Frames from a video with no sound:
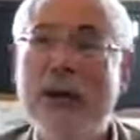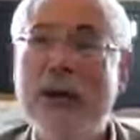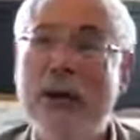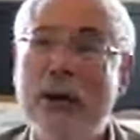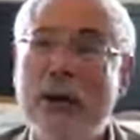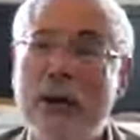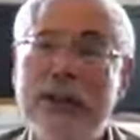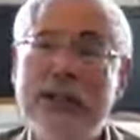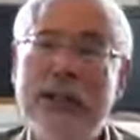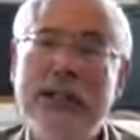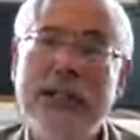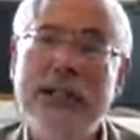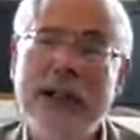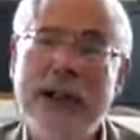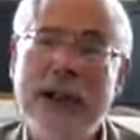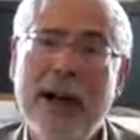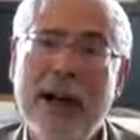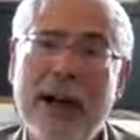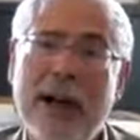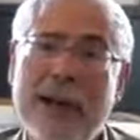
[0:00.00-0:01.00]
Or
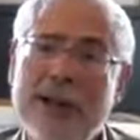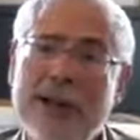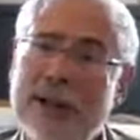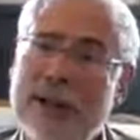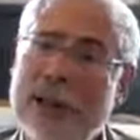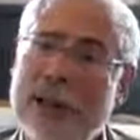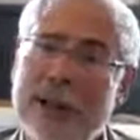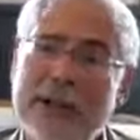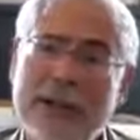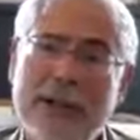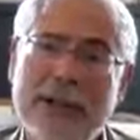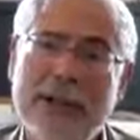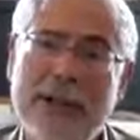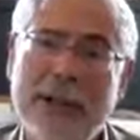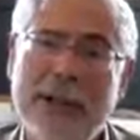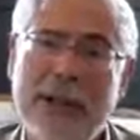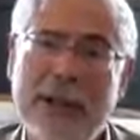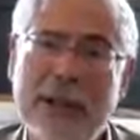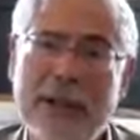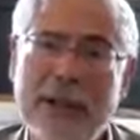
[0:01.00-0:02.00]
later on, as you're
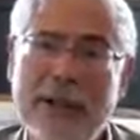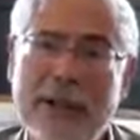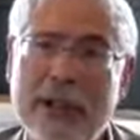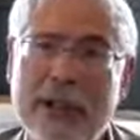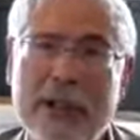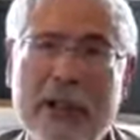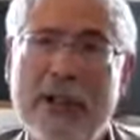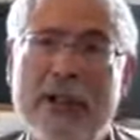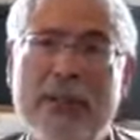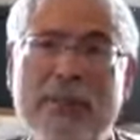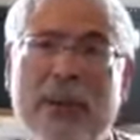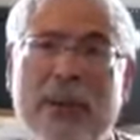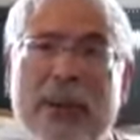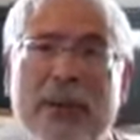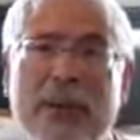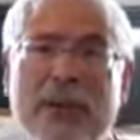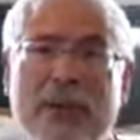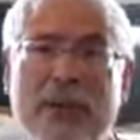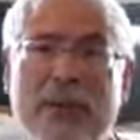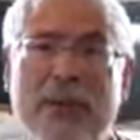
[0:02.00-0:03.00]
actually testing customer
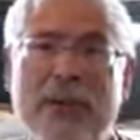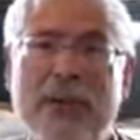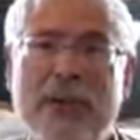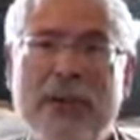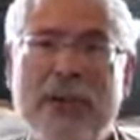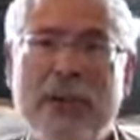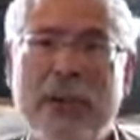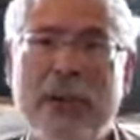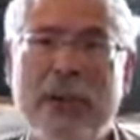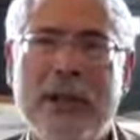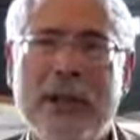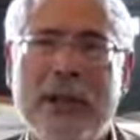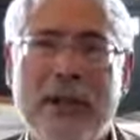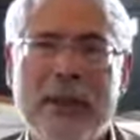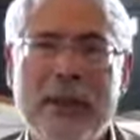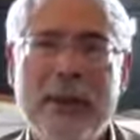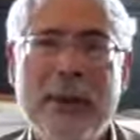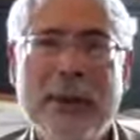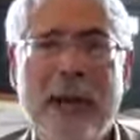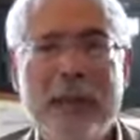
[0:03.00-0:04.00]
acquisition,
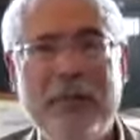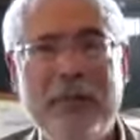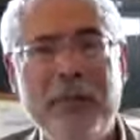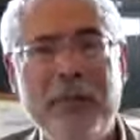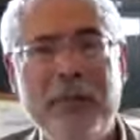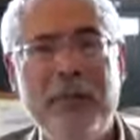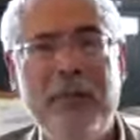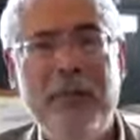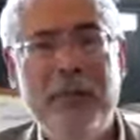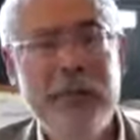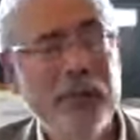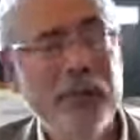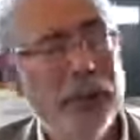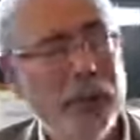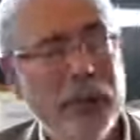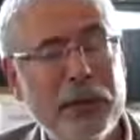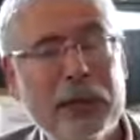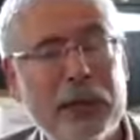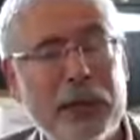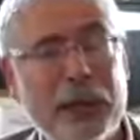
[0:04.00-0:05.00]
you might
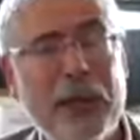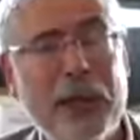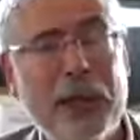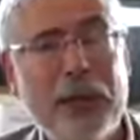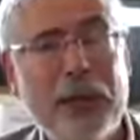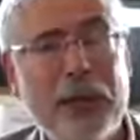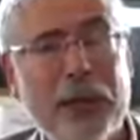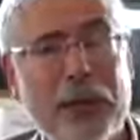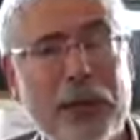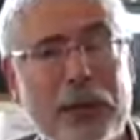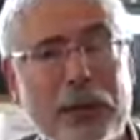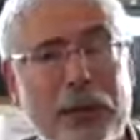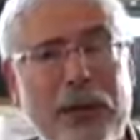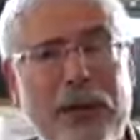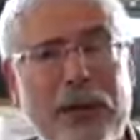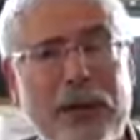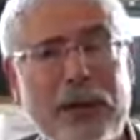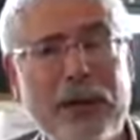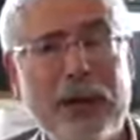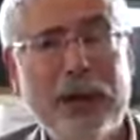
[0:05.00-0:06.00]
be making more
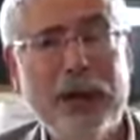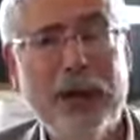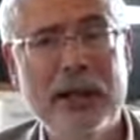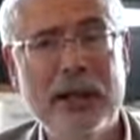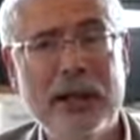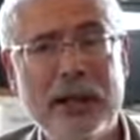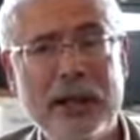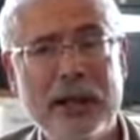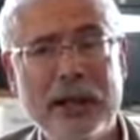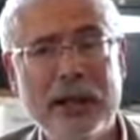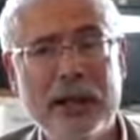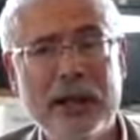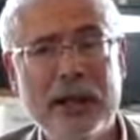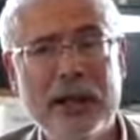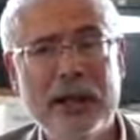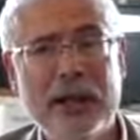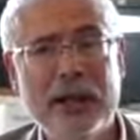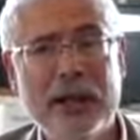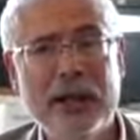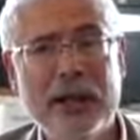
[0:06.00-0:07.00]
sophisticated bets.
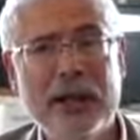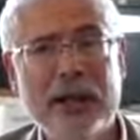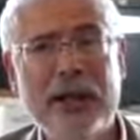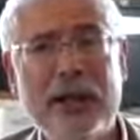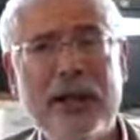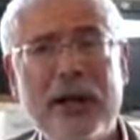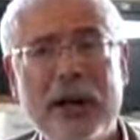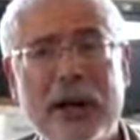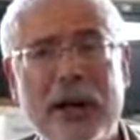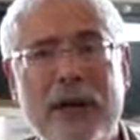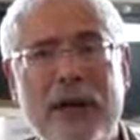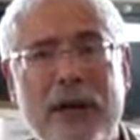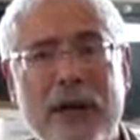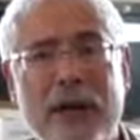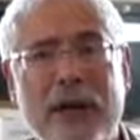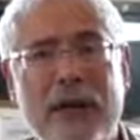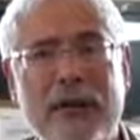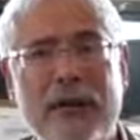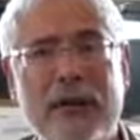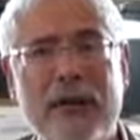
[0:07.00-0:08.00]
Gee, I
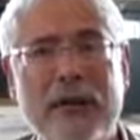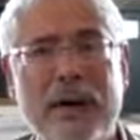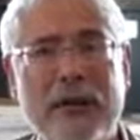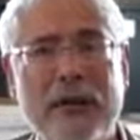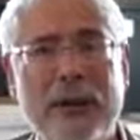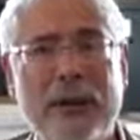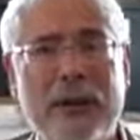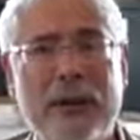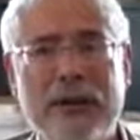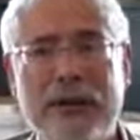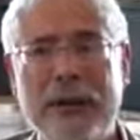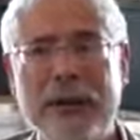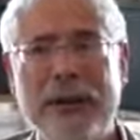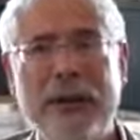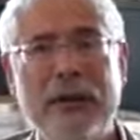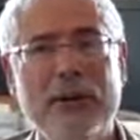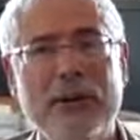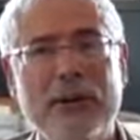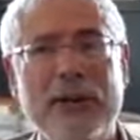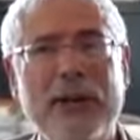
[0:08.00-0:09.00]
think for every
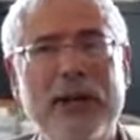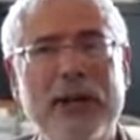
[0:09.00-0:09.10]
$10